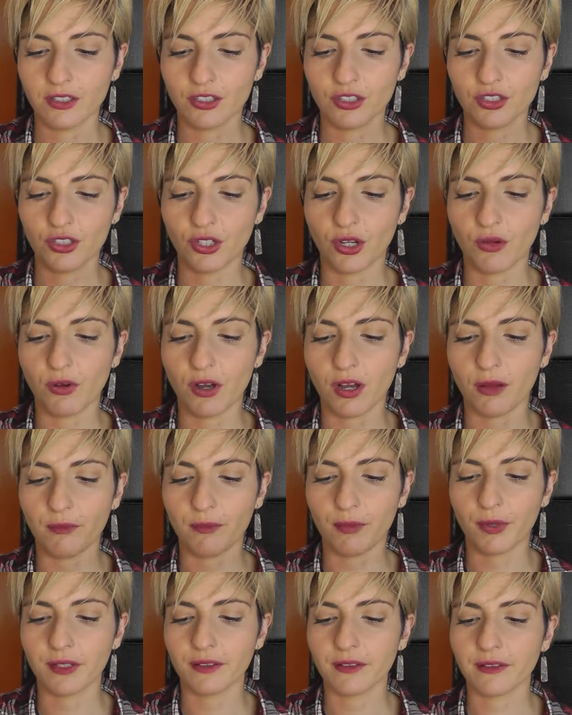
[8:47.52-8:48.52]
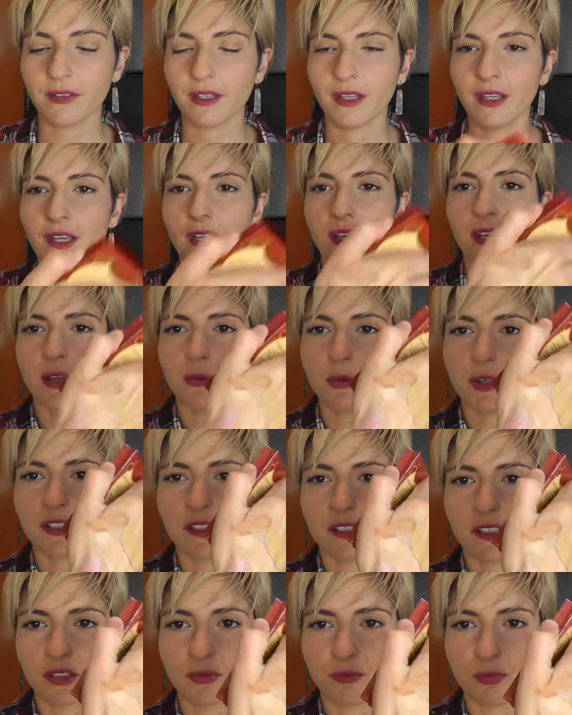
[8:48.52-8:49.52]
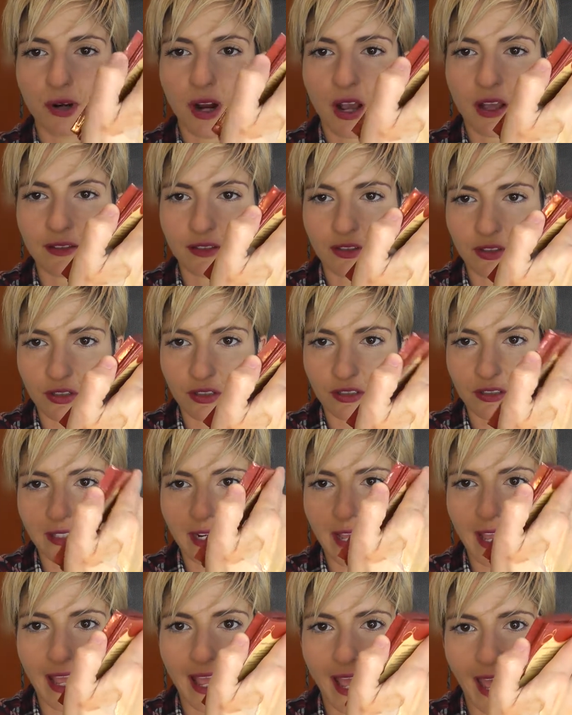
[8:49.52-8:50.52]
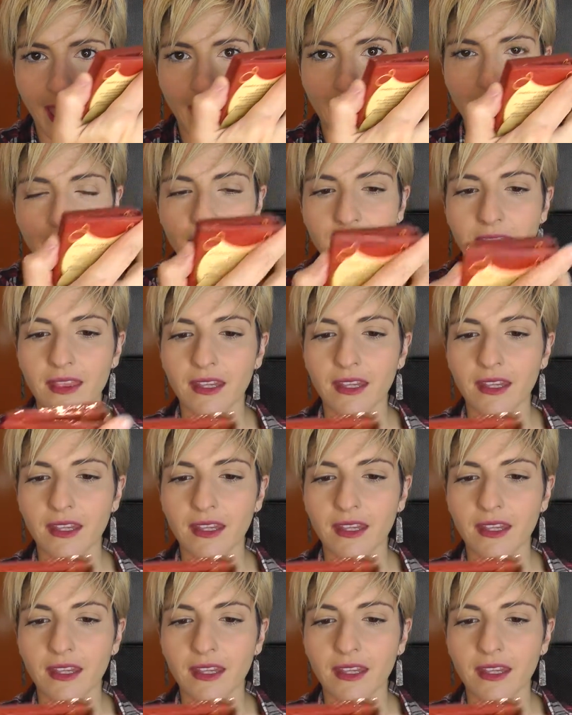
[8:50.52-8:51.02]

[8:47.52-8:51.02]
show up, but it was this bronzer that I had,